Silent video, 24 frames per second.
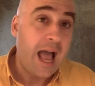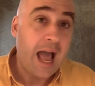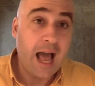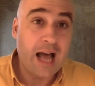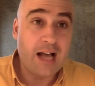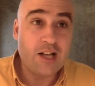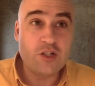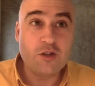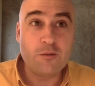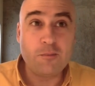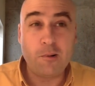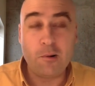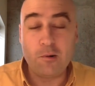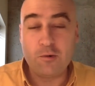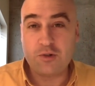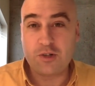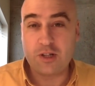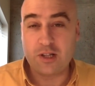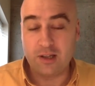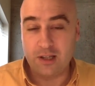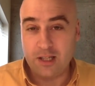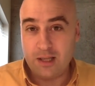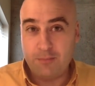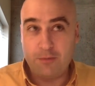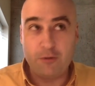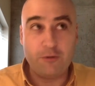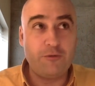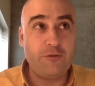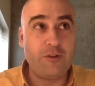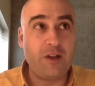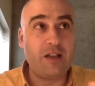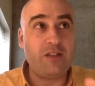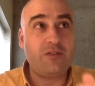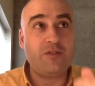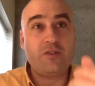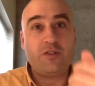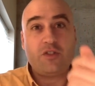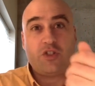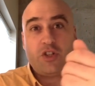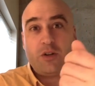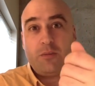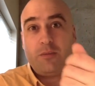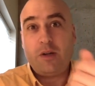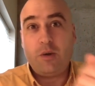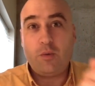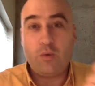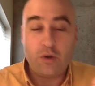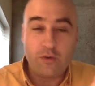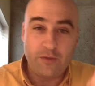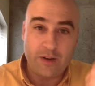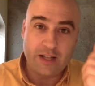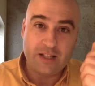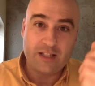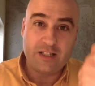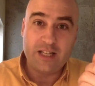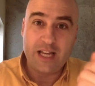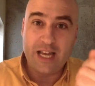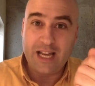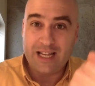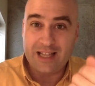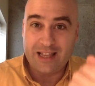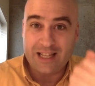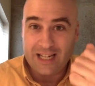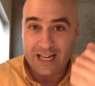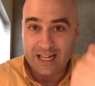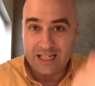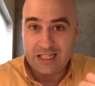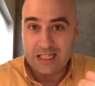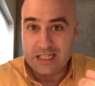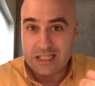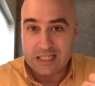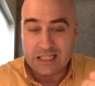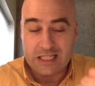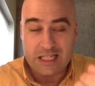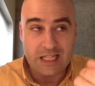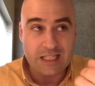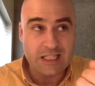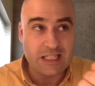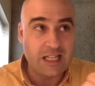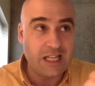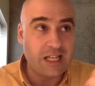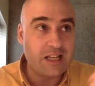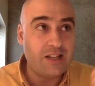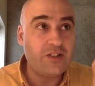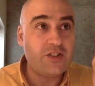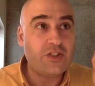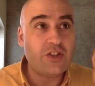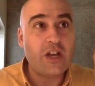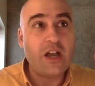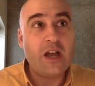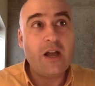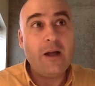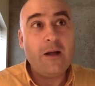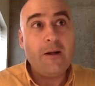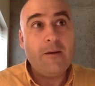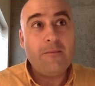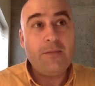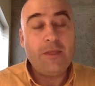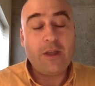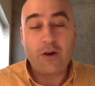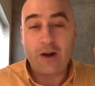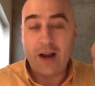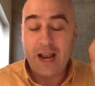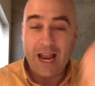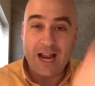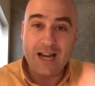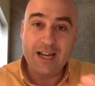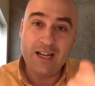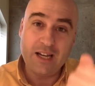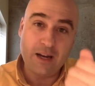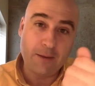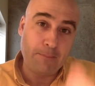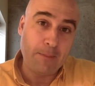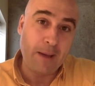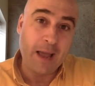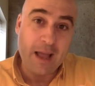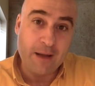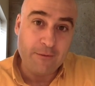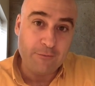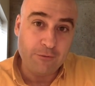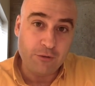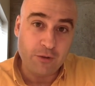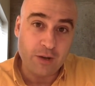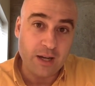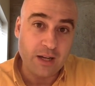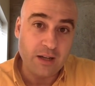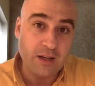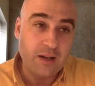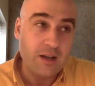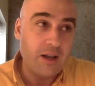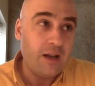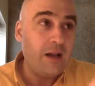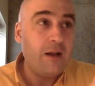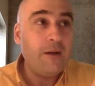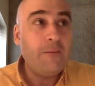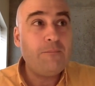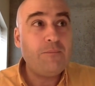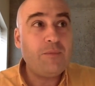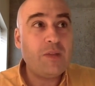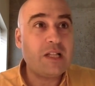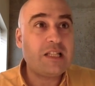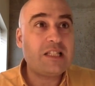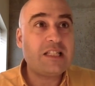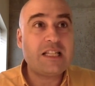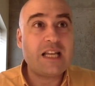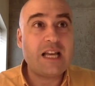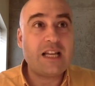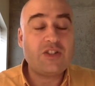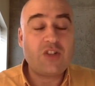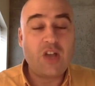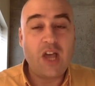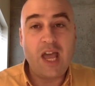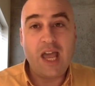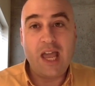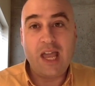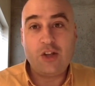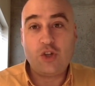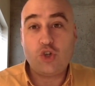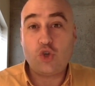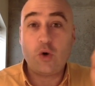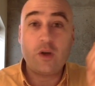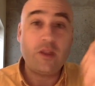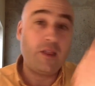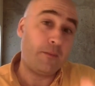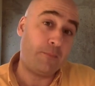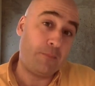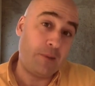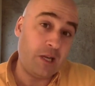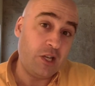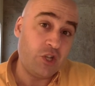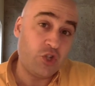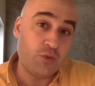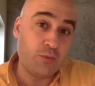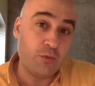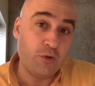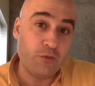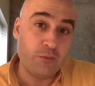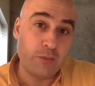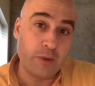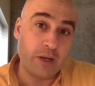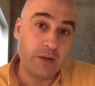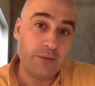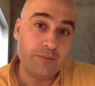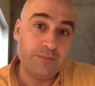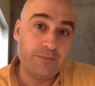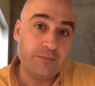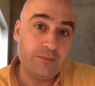As opposed to the leap of faith somebody would have had to take in the 1960s, they're handed a pamphlet that says, hey, join the peace movement.